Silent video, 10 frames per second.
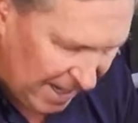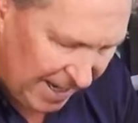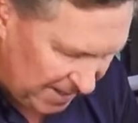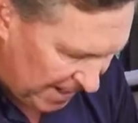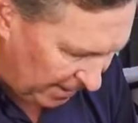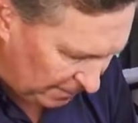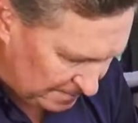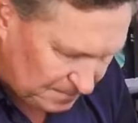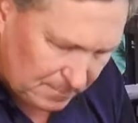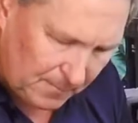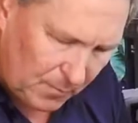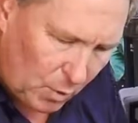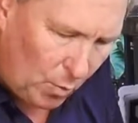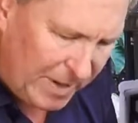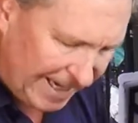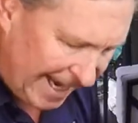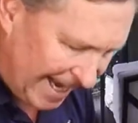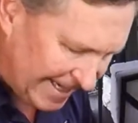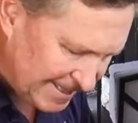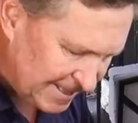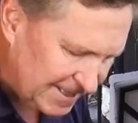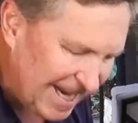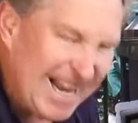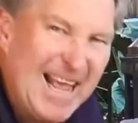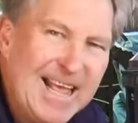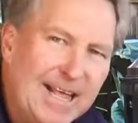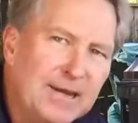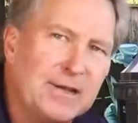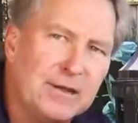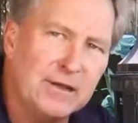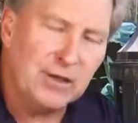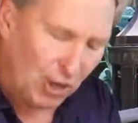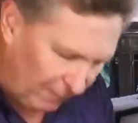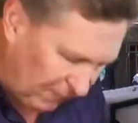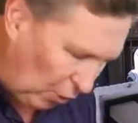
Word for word: And now we're gonna add just a hint of